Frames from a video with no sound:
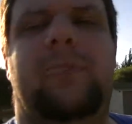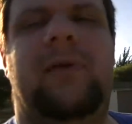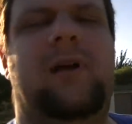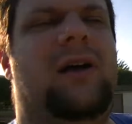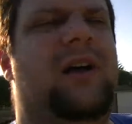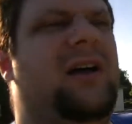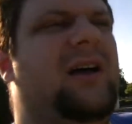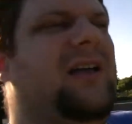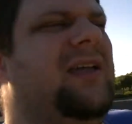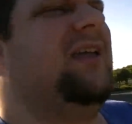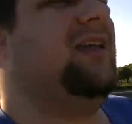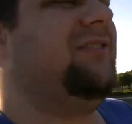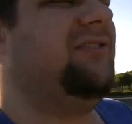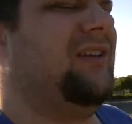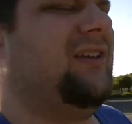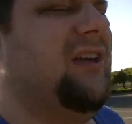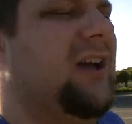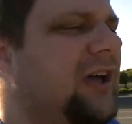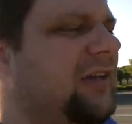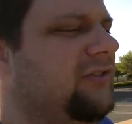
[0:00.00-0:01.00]
uh, I guess a
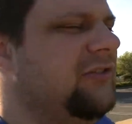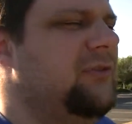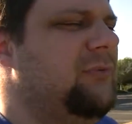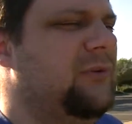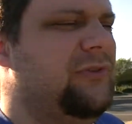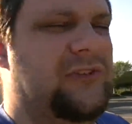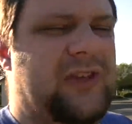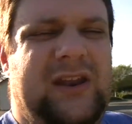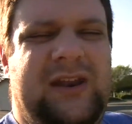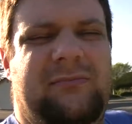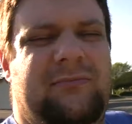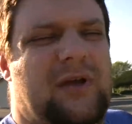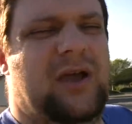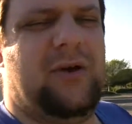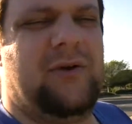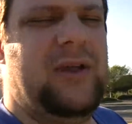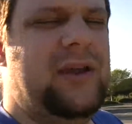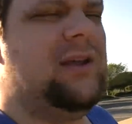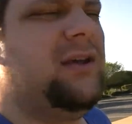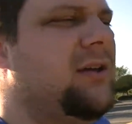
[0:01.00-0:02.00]
cousin was getting
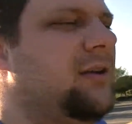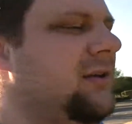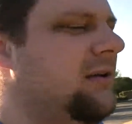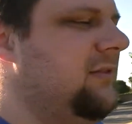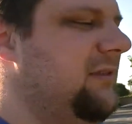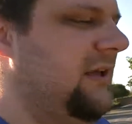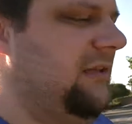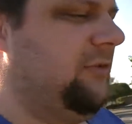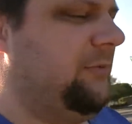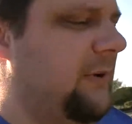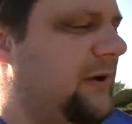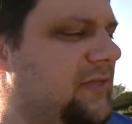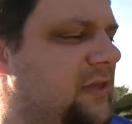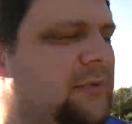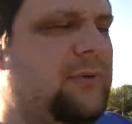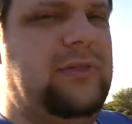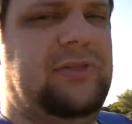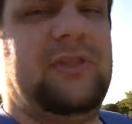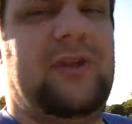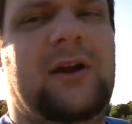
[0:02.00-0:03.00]
married. That's why they
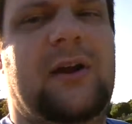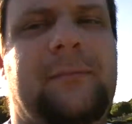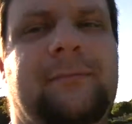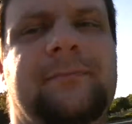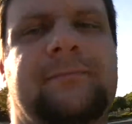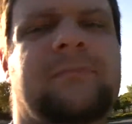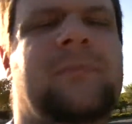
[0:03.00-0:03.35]
went there.